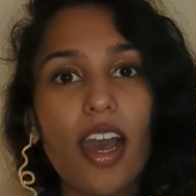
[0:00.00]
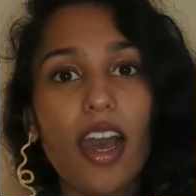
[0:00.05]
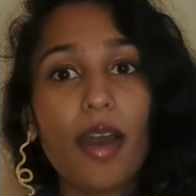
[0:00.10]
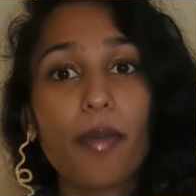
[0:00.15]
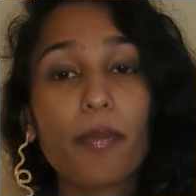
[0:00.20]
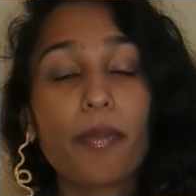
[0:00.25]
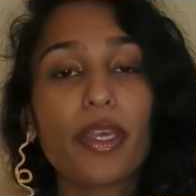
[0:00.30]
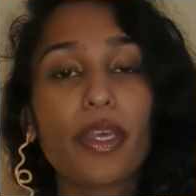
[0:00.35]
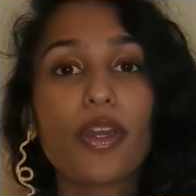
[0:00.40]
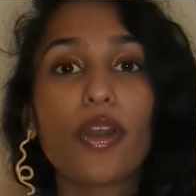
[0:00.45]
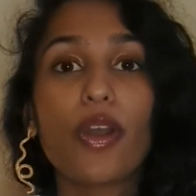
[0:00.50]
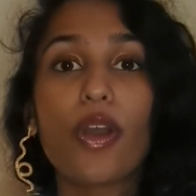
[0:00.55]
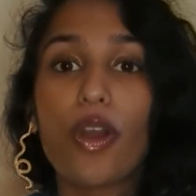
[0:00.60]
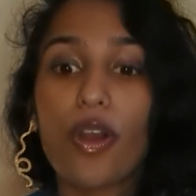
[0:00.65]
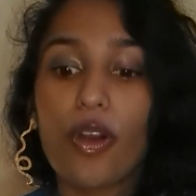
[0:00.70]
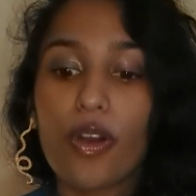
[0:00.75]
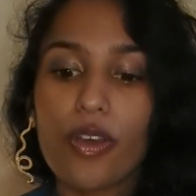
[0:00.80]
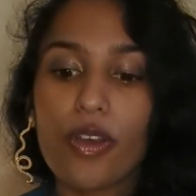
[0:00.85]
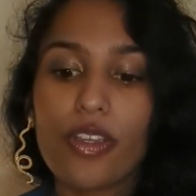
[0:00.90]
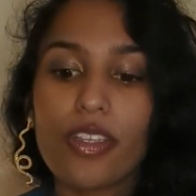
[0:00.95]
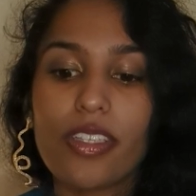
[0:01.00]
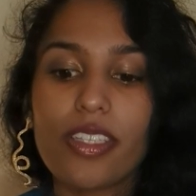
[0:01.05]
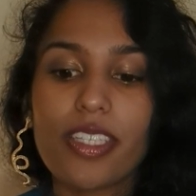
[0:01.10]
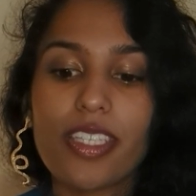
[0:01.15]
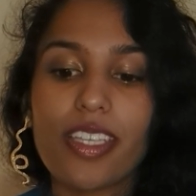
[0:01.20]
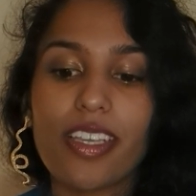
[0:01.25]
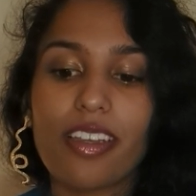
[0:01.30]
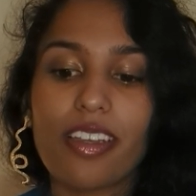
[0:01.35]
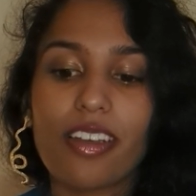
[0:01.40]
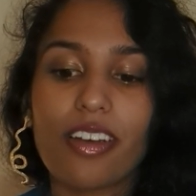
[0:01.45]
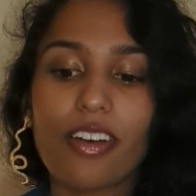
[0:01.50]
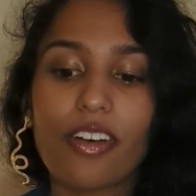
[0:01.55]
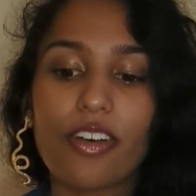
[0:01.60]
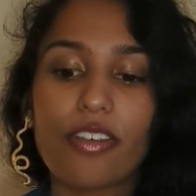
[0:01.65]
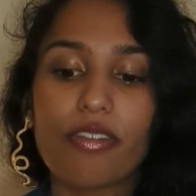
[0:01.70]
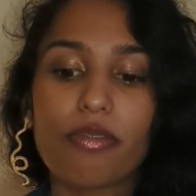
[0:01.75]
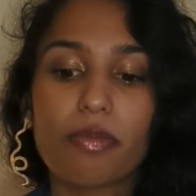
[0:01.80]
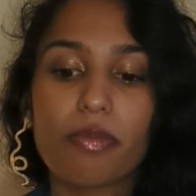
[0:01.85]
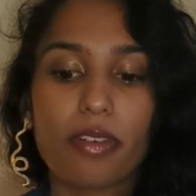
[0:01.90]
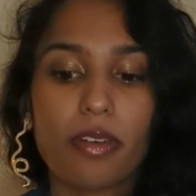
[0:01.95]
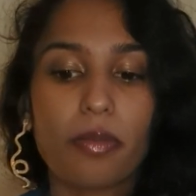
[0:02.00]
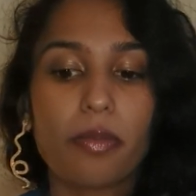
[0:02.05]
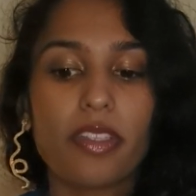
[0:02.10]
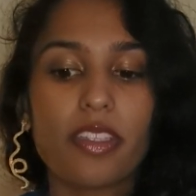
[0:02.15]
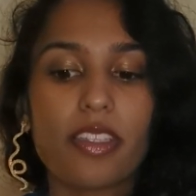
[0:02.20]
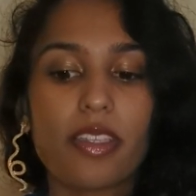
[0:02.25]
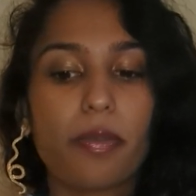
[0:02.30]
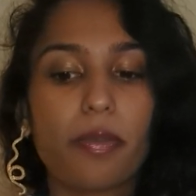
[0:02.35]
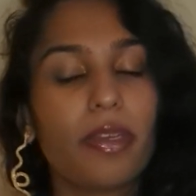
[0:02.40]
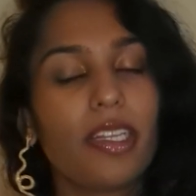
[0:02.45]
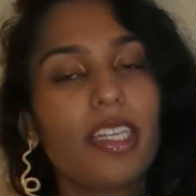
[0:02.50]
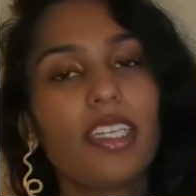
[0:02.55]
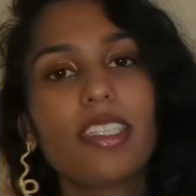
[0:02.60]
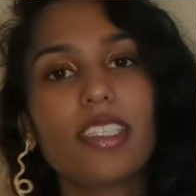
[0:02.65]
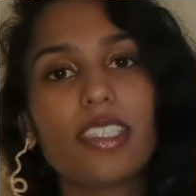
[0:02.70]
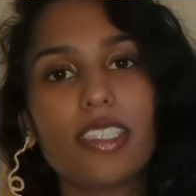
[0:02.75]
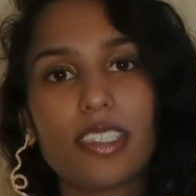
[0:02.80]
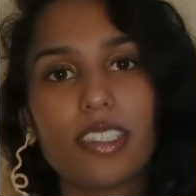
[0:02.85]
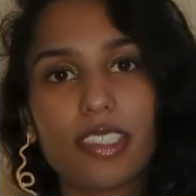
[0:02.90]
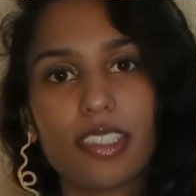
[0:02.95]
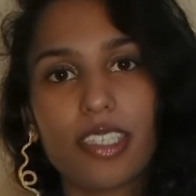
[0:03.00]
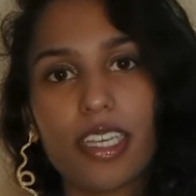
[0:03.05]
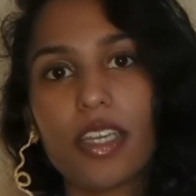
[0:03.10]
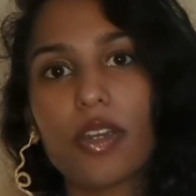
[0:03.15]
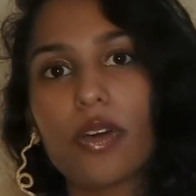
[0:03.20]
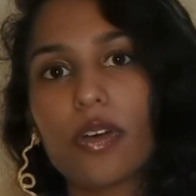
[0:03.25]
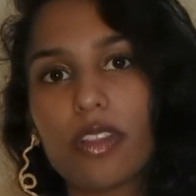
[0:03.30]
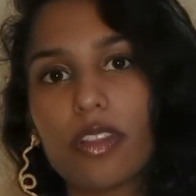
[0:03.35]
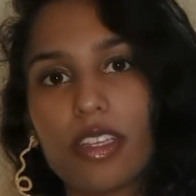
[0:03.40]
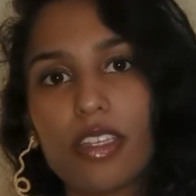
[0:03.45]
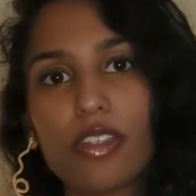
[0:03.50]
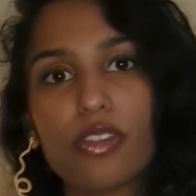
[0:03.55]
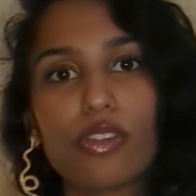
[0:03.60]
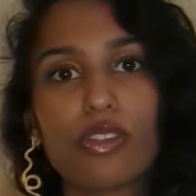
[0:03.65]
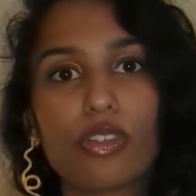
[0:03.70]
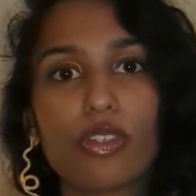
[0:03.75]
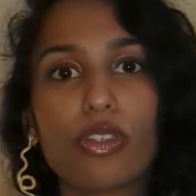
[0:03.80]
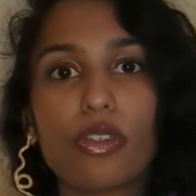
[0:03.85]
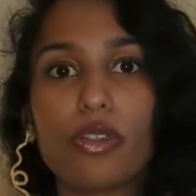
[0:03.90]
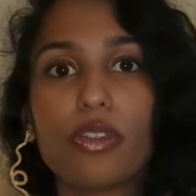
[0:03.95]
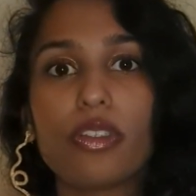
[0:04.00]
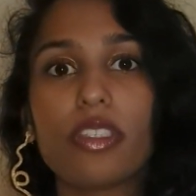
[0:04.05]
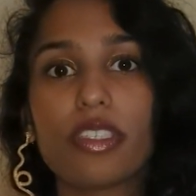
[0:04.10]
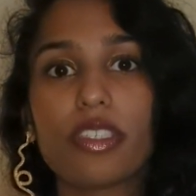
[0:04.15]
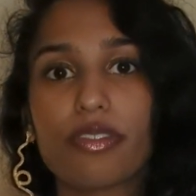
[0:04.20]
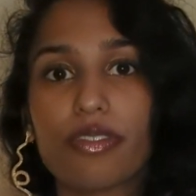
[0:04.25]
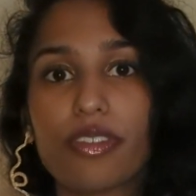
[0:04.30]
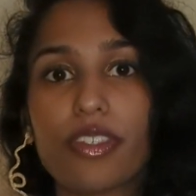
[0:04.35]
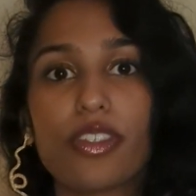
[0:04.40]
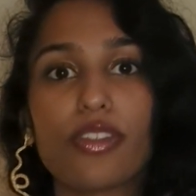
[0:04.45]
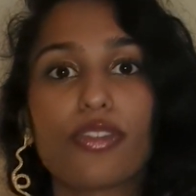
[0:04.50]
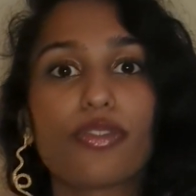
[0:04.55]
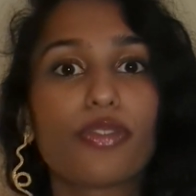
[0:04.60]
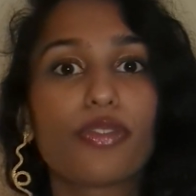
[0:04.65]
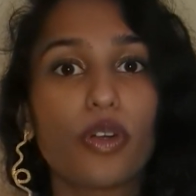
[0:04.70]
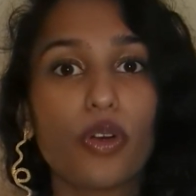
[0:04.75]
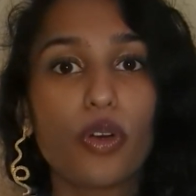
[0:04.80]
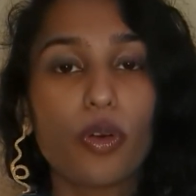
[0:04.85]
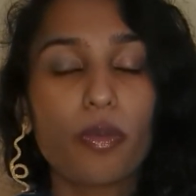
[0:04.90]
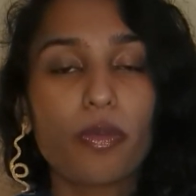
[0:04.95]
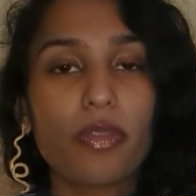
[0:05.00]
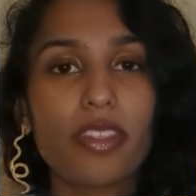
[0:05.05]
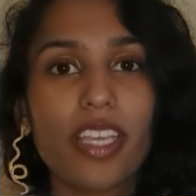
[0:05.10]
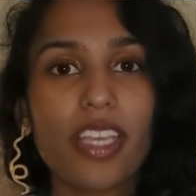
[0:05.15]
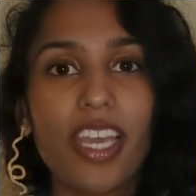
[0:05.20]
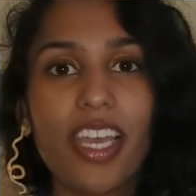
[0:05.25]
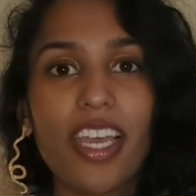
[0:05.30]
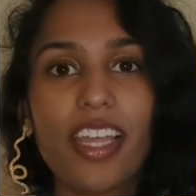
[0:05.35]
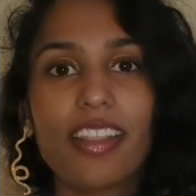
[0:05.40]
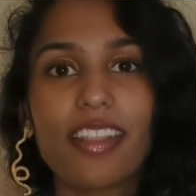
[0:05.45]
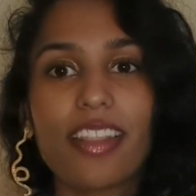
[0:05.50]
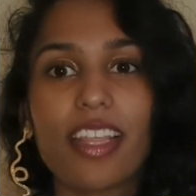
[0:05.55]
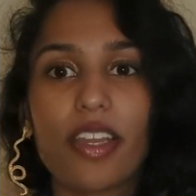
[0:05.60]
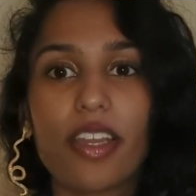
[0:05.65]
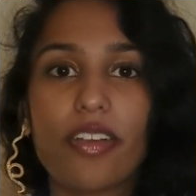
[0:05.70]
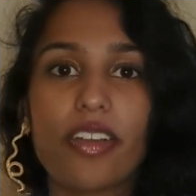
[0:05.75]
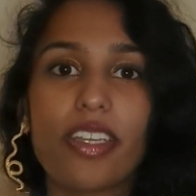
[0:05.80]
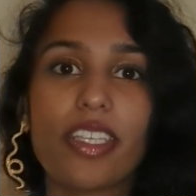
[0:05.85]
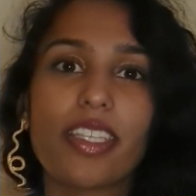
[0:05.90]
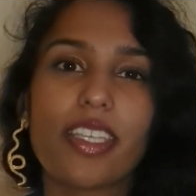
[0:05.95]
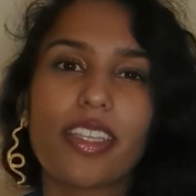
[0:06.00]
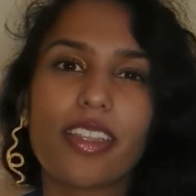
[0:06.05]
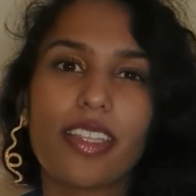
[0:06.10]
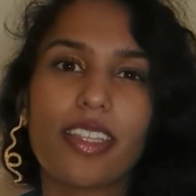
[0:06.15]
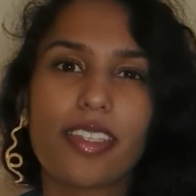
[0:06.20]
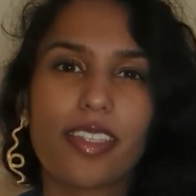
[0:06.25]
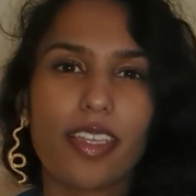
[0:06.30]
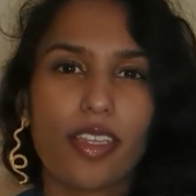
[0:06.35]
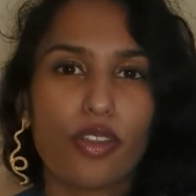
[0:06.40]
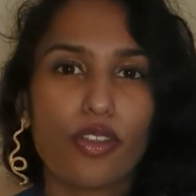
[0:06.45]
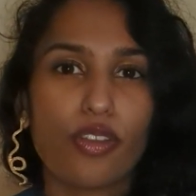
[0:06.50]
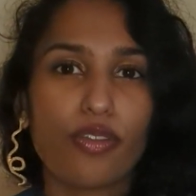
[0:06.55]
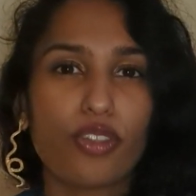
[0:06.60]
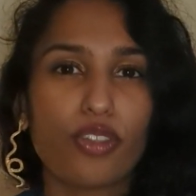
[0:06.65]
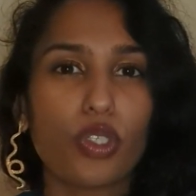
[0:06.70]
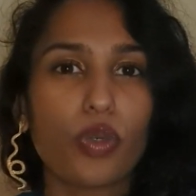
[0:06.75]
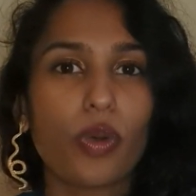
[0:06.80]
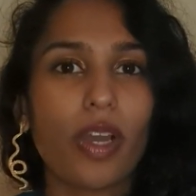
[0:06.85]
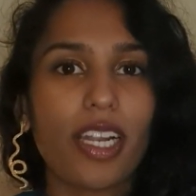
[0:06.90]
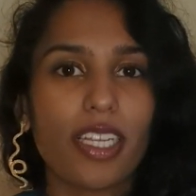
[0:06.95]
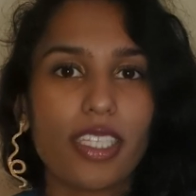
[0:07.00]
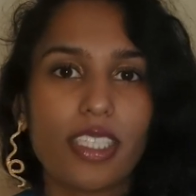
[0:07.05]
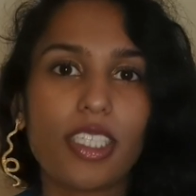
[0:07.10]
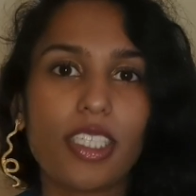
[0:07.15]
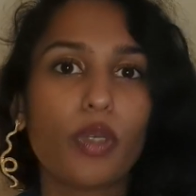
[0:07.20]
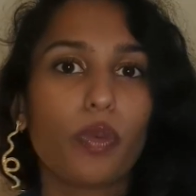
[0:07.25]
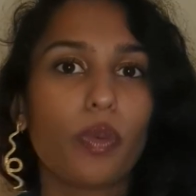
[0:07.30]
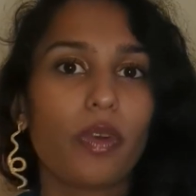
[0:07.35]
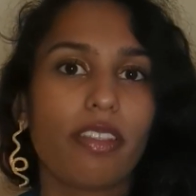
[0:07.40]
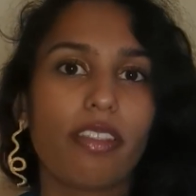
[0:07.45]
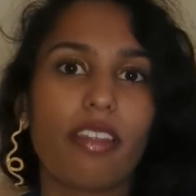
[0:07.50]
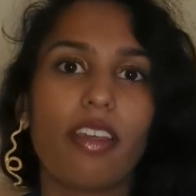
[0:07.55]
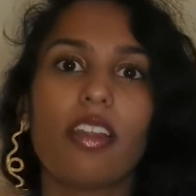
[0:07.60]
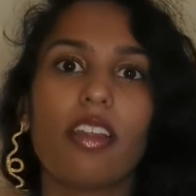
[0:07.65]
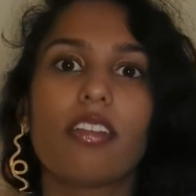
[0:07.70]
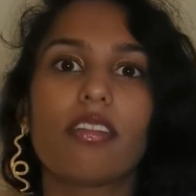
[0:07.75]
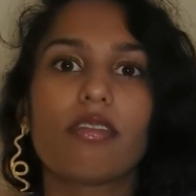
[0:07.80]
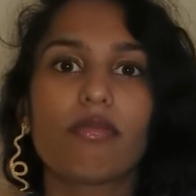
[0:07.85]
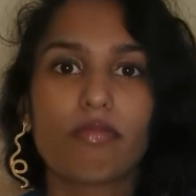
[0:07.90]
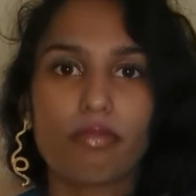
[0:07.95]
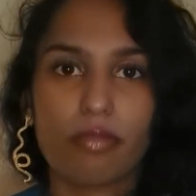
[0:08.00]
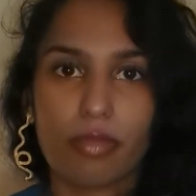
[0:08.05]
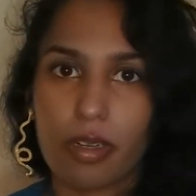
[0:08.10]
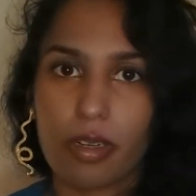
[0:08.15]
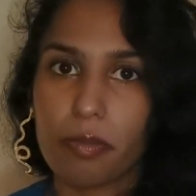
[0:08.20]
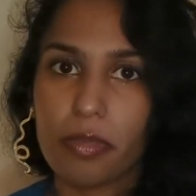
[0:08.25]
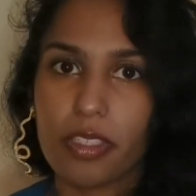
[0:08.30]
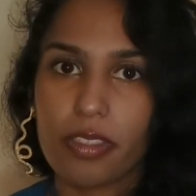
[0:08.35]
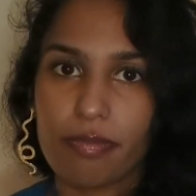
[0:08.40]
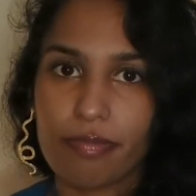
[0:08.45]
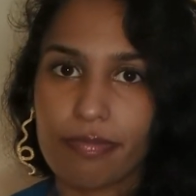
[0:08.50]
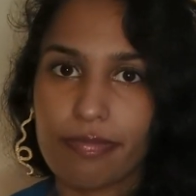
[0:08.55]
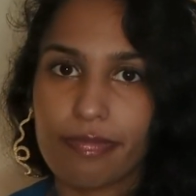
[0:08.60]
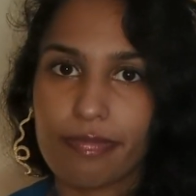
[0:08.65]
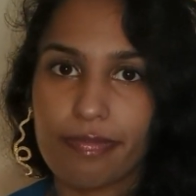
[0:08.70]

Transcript: And because of Brahman's ability to take on these two different forms, there is the sense of duality within Brahman.